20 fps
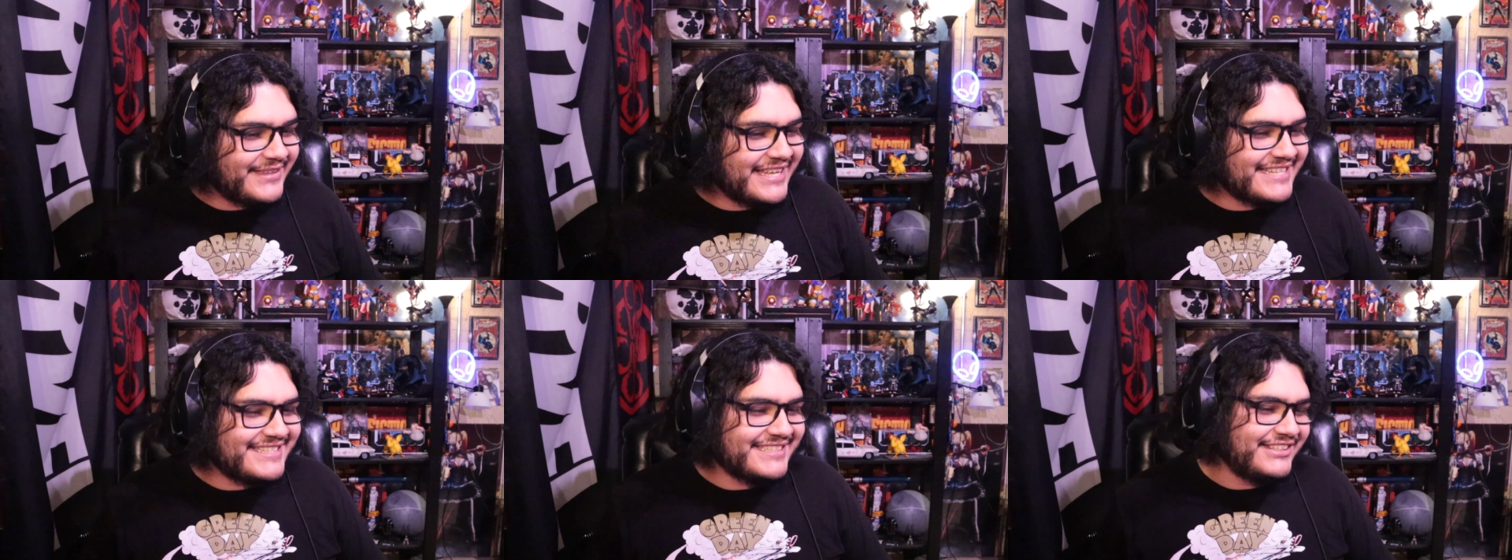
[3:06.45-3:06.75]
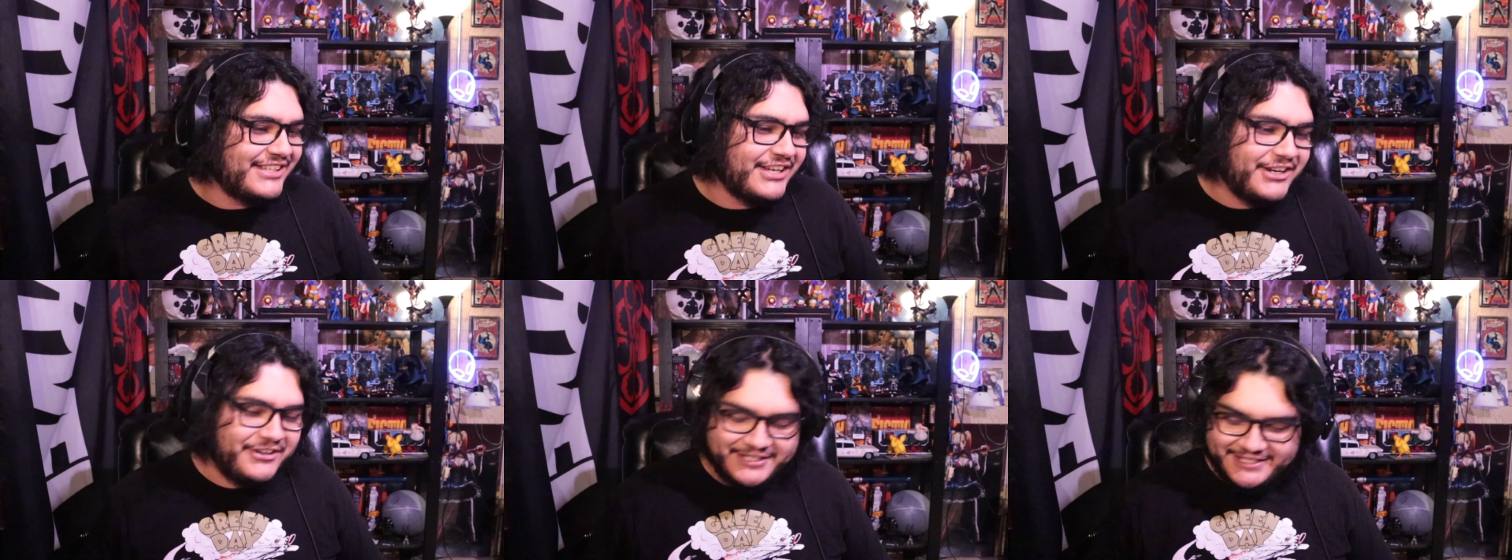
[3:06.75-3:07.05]
That's
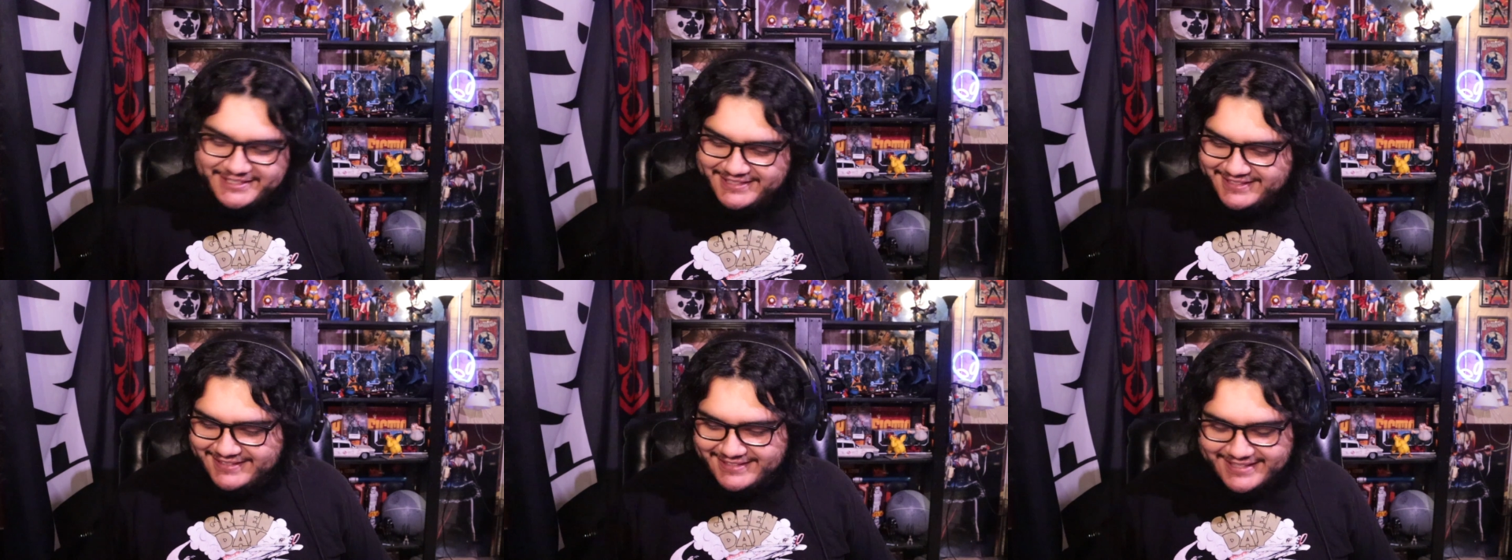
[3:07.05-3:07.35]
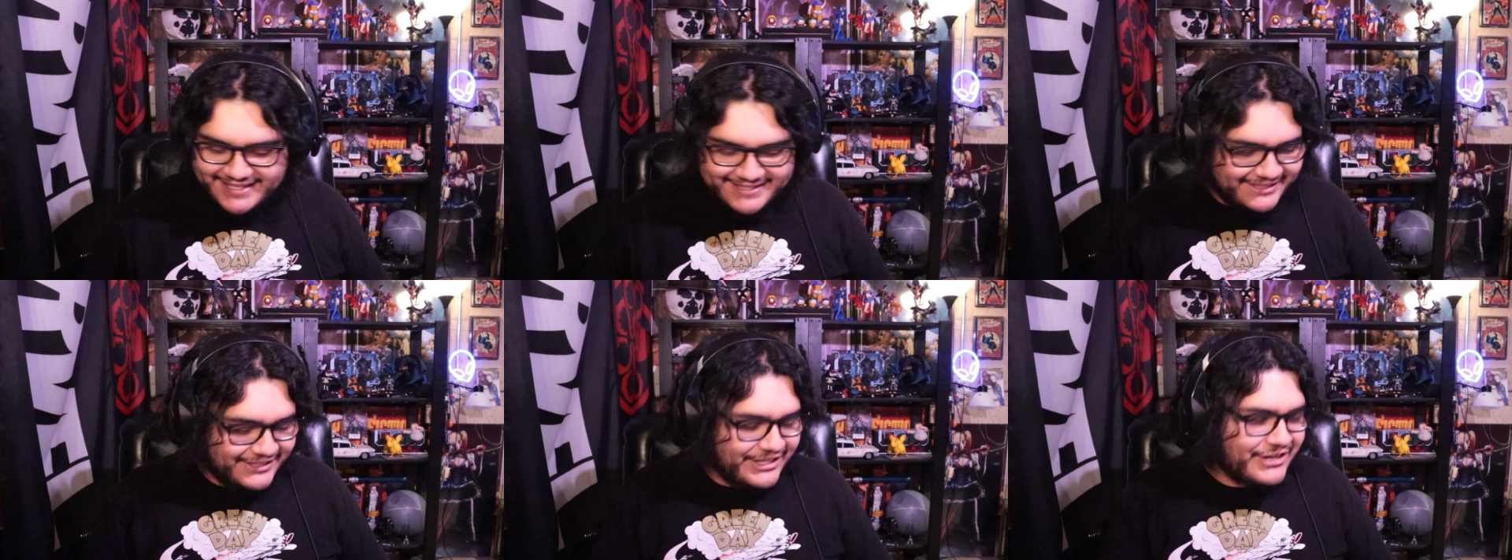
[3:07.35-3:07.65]
hilarious
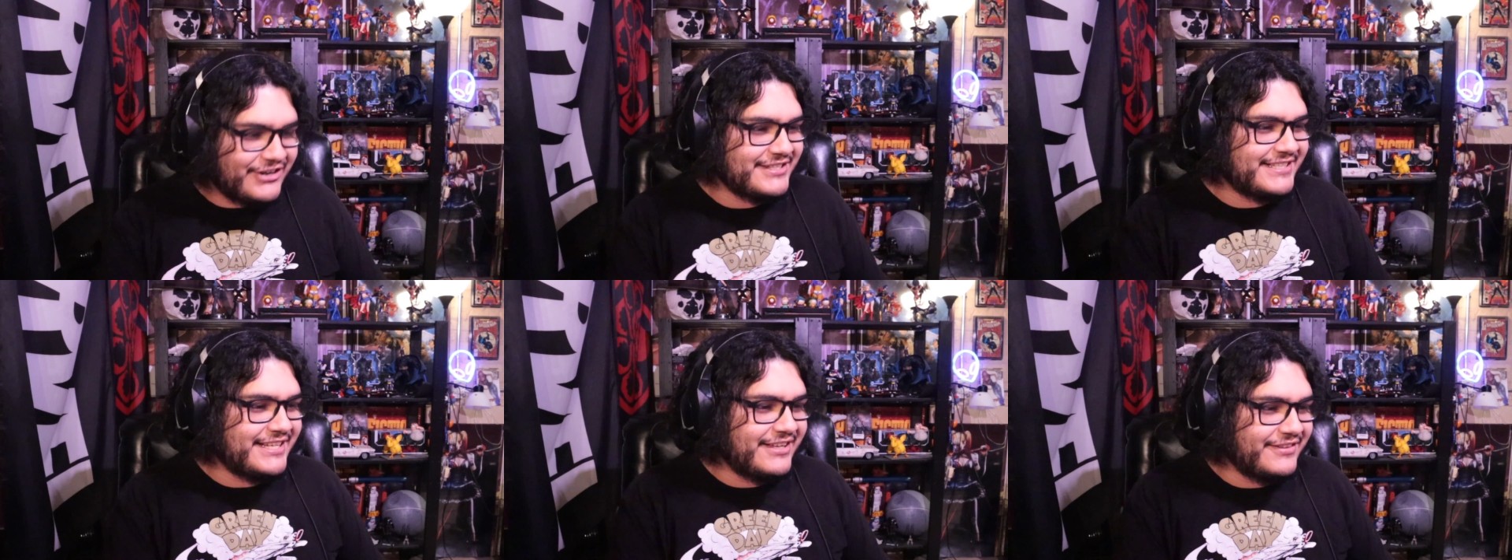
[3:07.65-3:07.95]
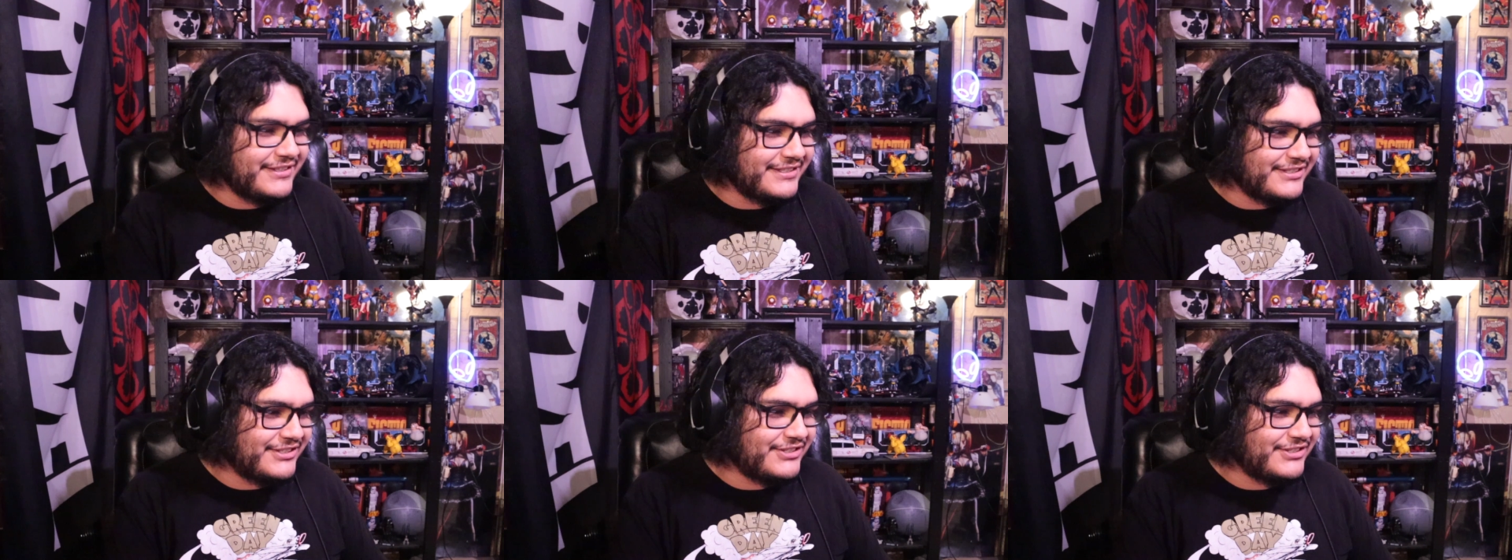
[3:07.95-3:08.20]
how the